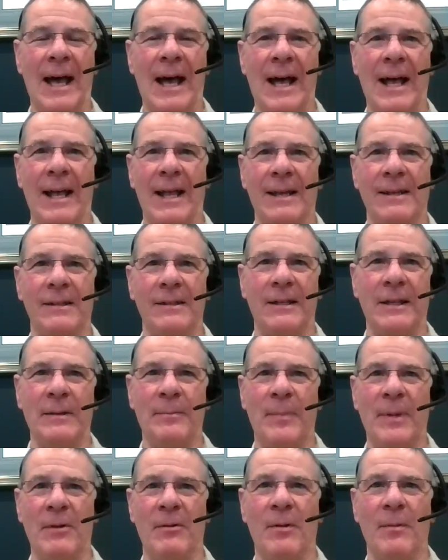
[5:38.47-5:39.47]
and
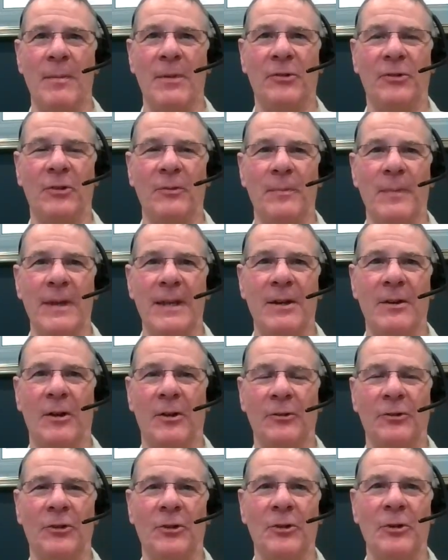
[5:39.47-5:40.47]
it'd be remiss of me
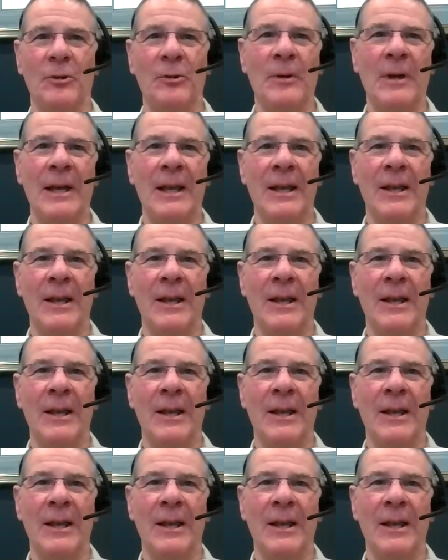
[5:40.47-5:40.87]
not to